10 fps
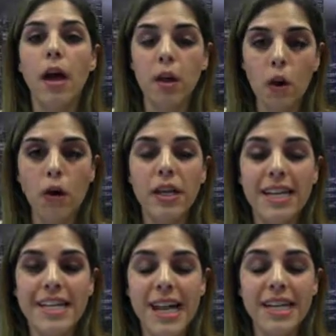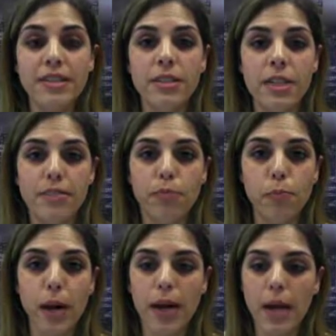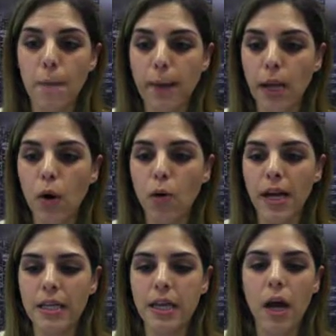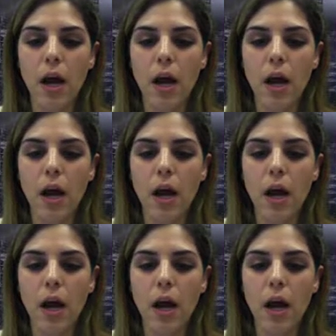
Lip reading: and on a decisive break below that,